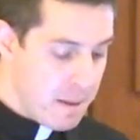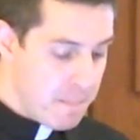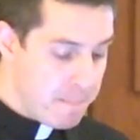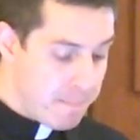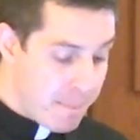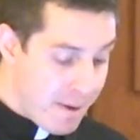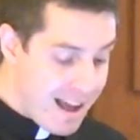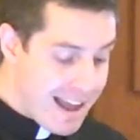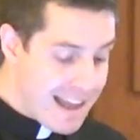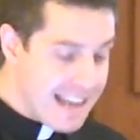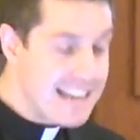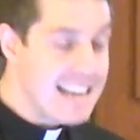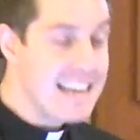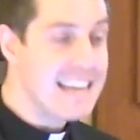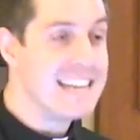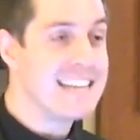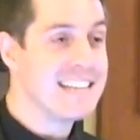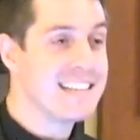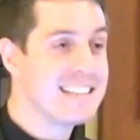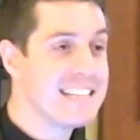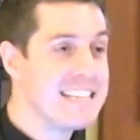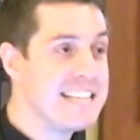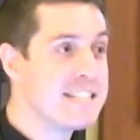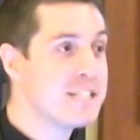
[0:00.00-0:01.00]
but it
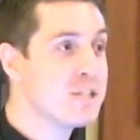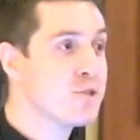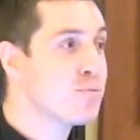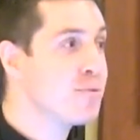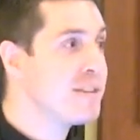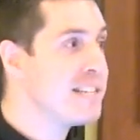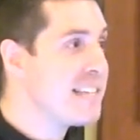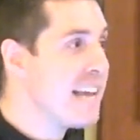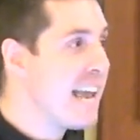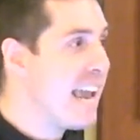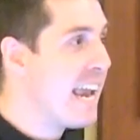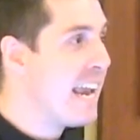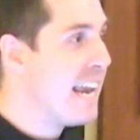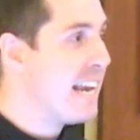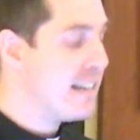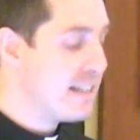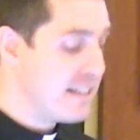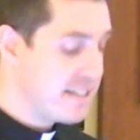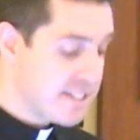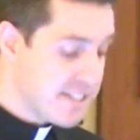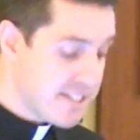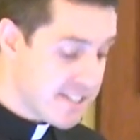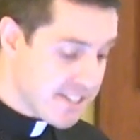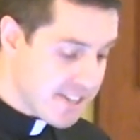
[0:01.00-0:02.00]
at least
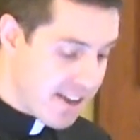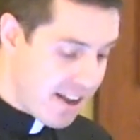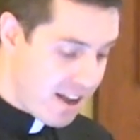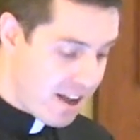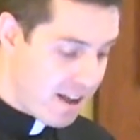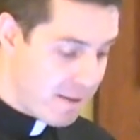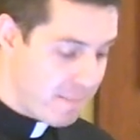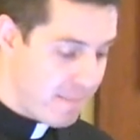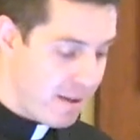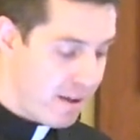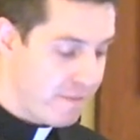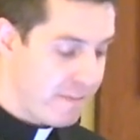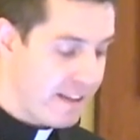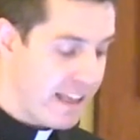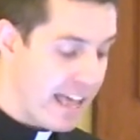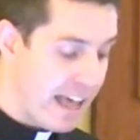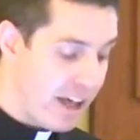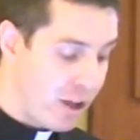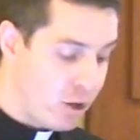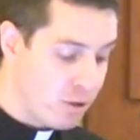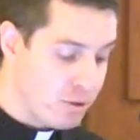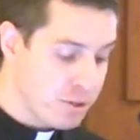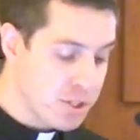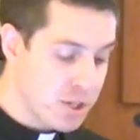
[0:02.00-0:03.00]
retained some of
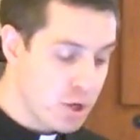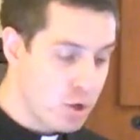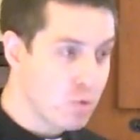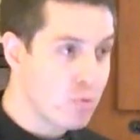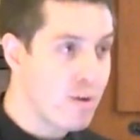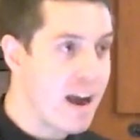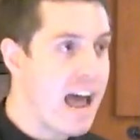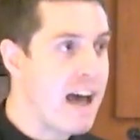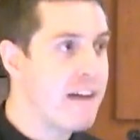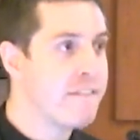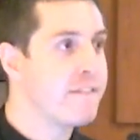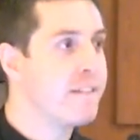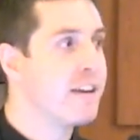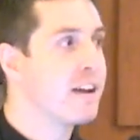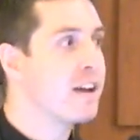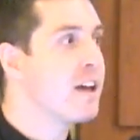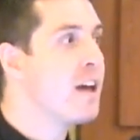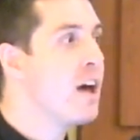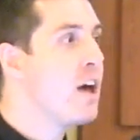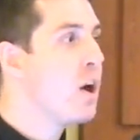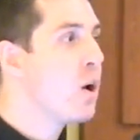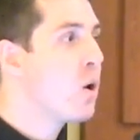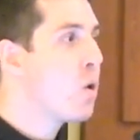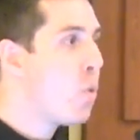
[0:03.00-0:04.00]
hell's graphic
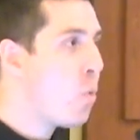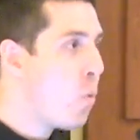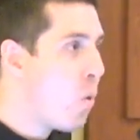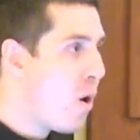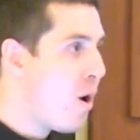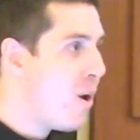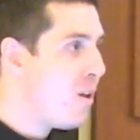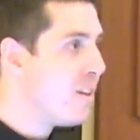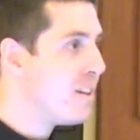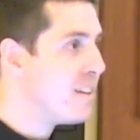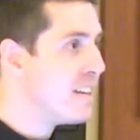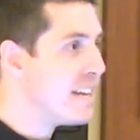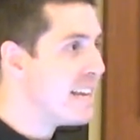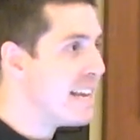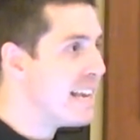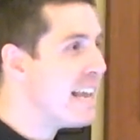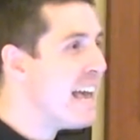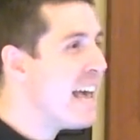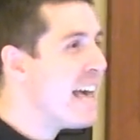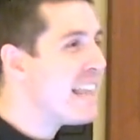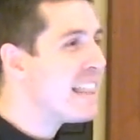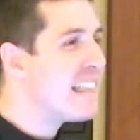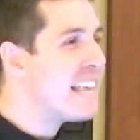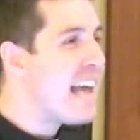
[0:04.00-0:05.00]
quality,
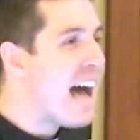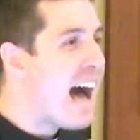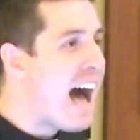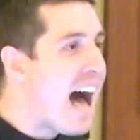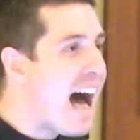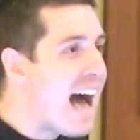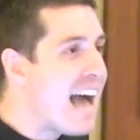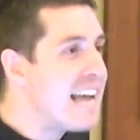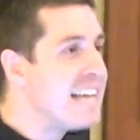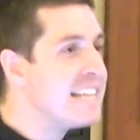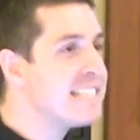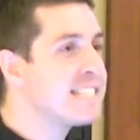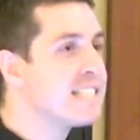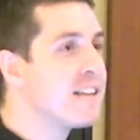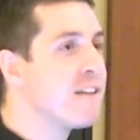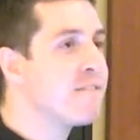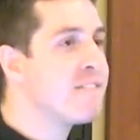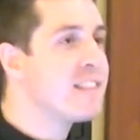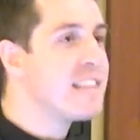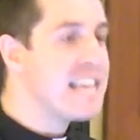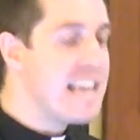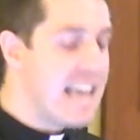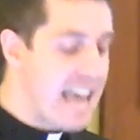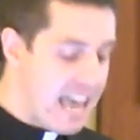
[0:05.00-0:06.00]
the eyes
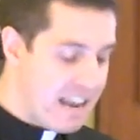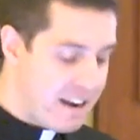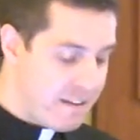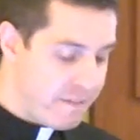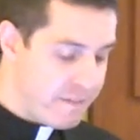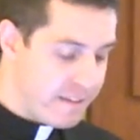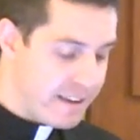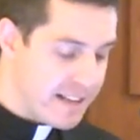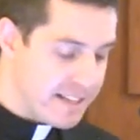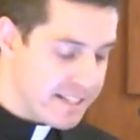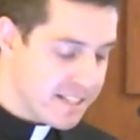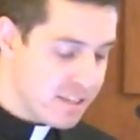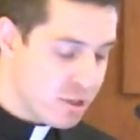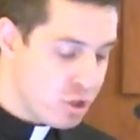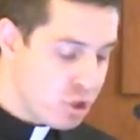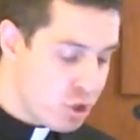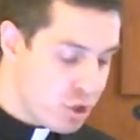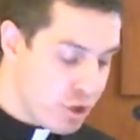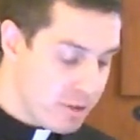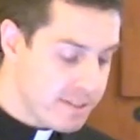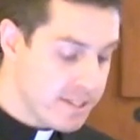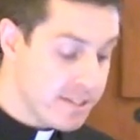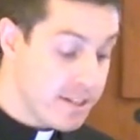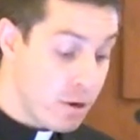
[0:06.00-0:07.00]
of the envious
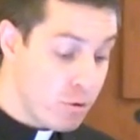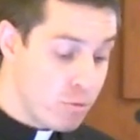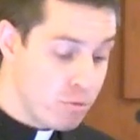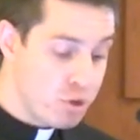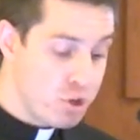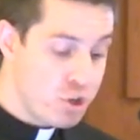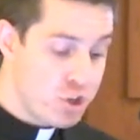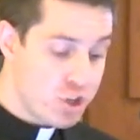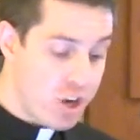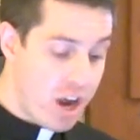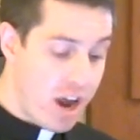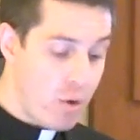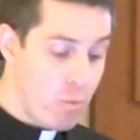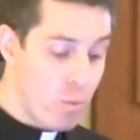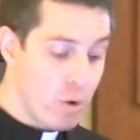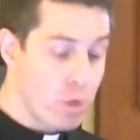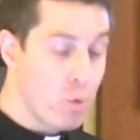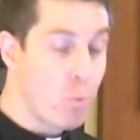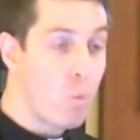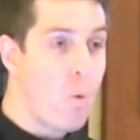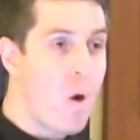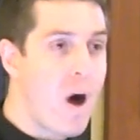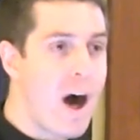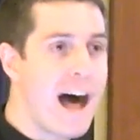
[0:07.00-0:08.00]
sewn shut
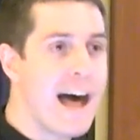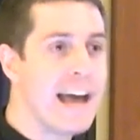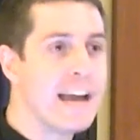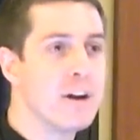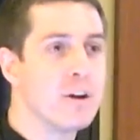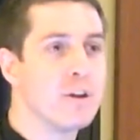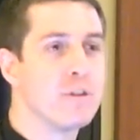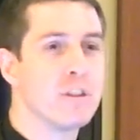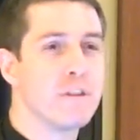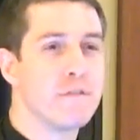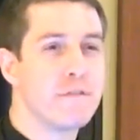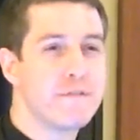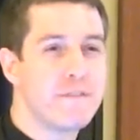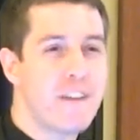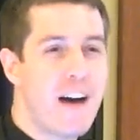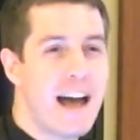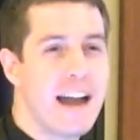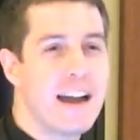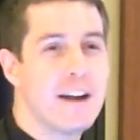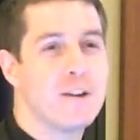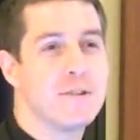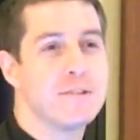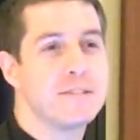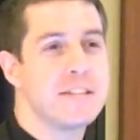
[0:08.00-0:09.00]
with wire, the
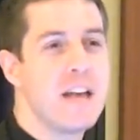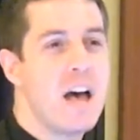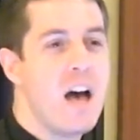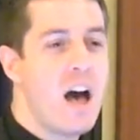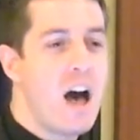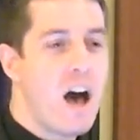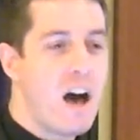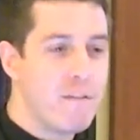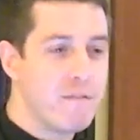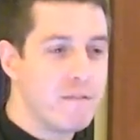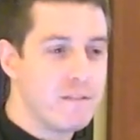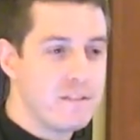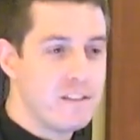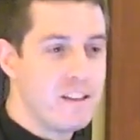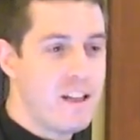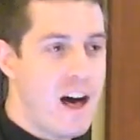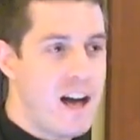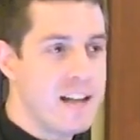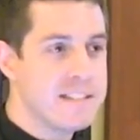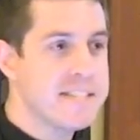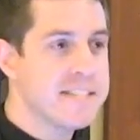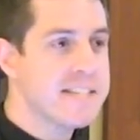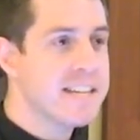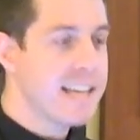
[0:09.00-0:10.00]
fires of
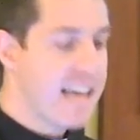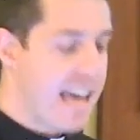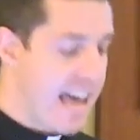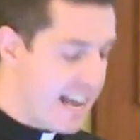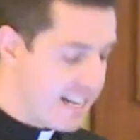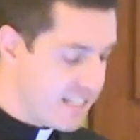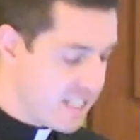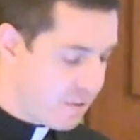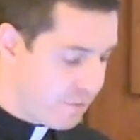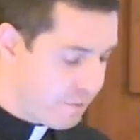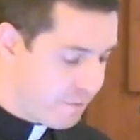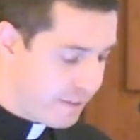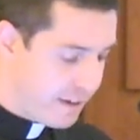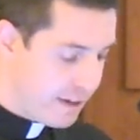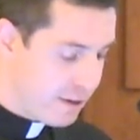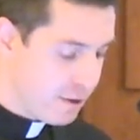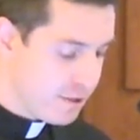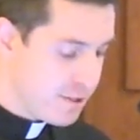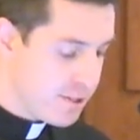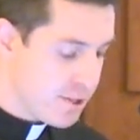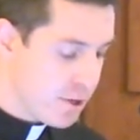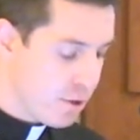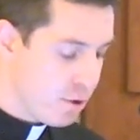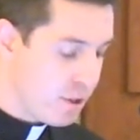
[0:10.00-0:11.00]
lust cast
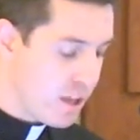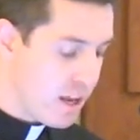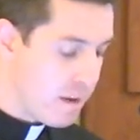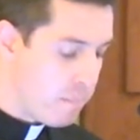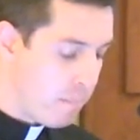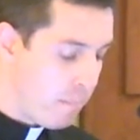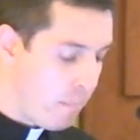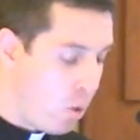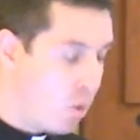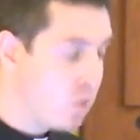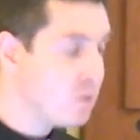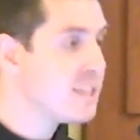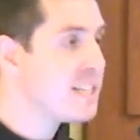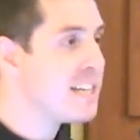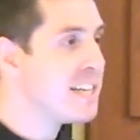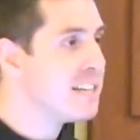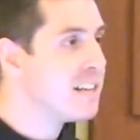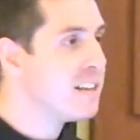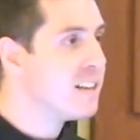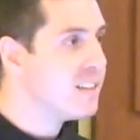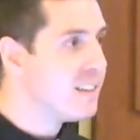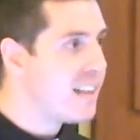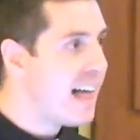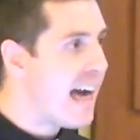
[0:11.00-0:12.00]
fiercer than
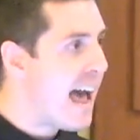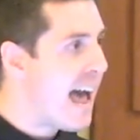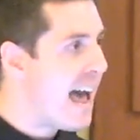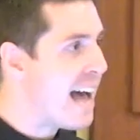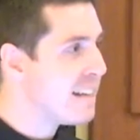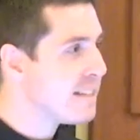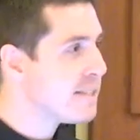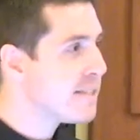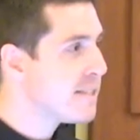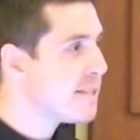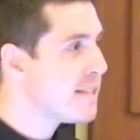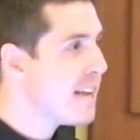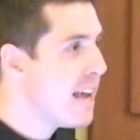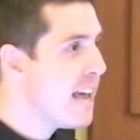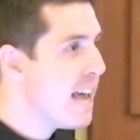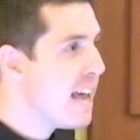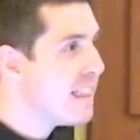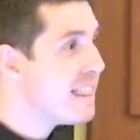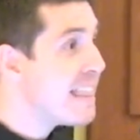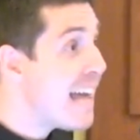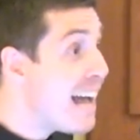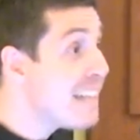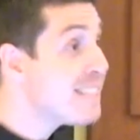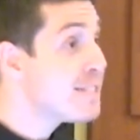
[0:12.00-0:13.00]
molten glass.
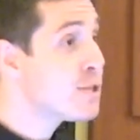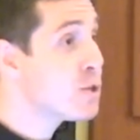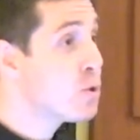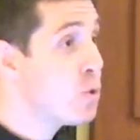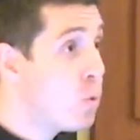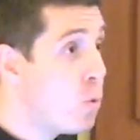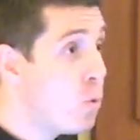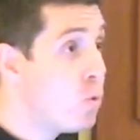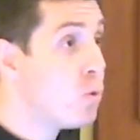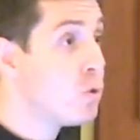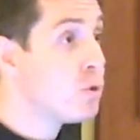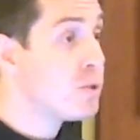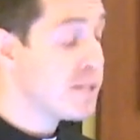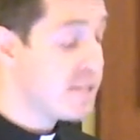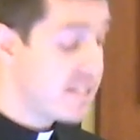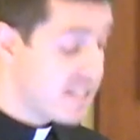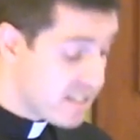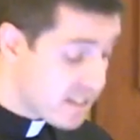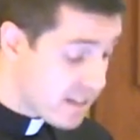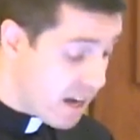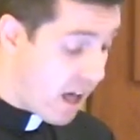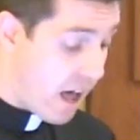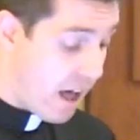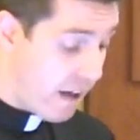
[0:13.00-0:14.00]
That's cool
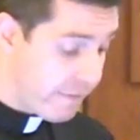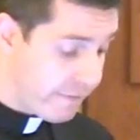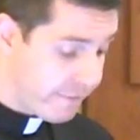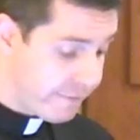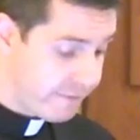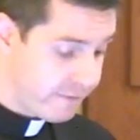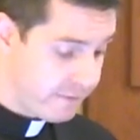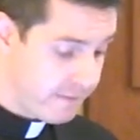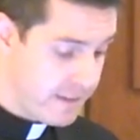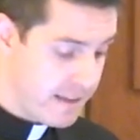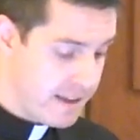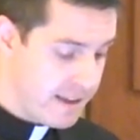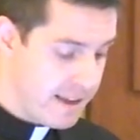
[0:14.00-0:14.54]
stuff.